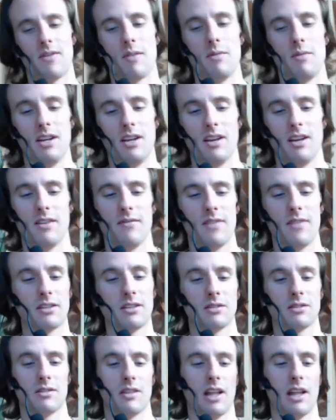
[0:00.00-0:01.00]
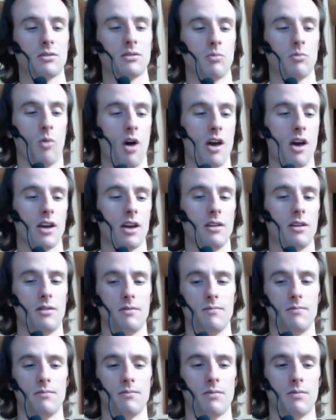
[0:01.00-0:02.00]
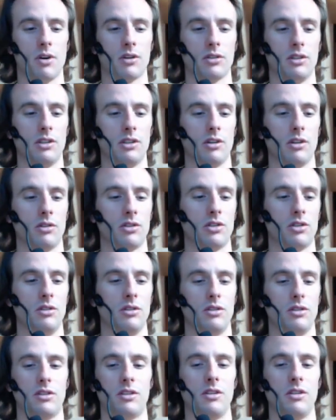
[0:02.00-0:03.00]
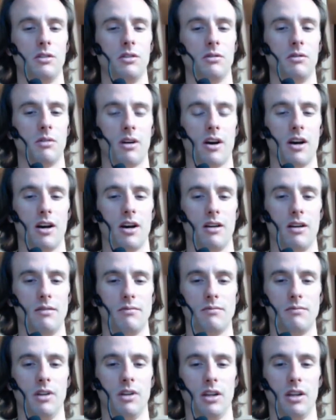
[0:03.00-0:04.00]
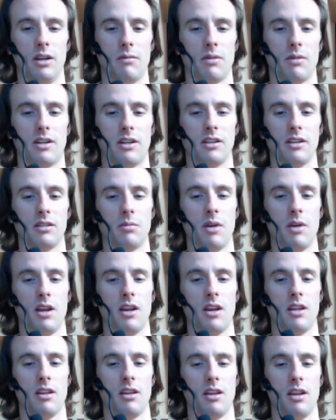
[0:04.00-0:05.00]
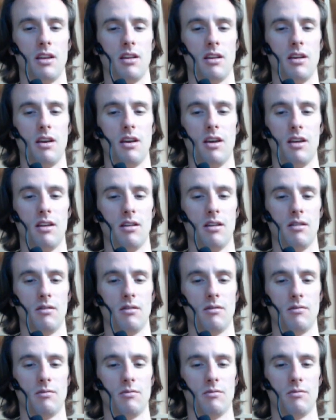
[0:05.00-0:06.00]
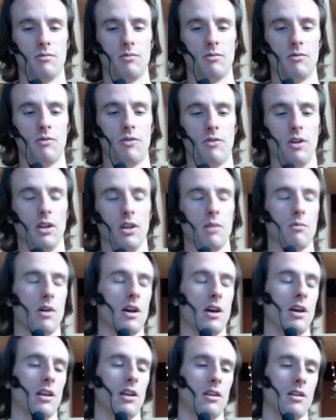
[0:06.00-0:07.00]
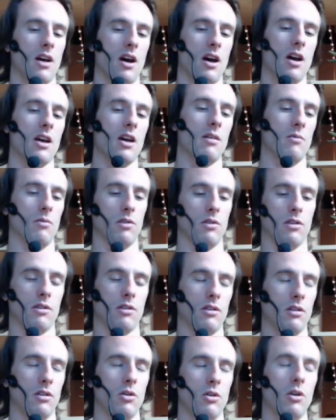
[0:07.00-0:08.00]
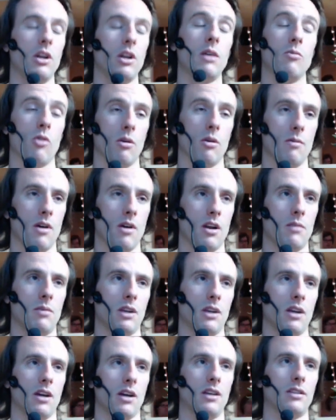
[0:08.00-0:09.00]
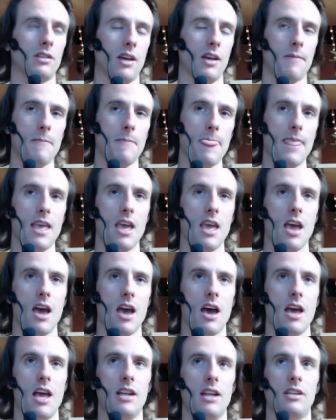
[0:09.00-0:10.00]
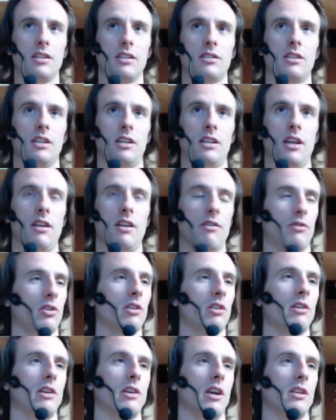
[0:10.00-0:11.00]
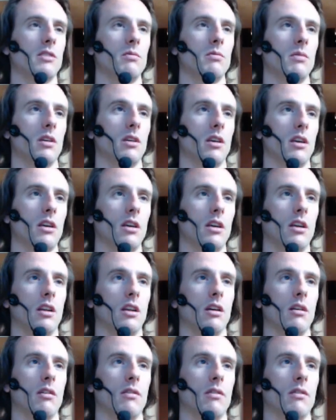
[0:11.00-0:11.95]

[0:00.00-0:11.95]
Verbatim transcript: i mean that's that's why i personally don't choose to uh, really participate in, in in filling my time with learning more about it because it just it, it, infuriates me you know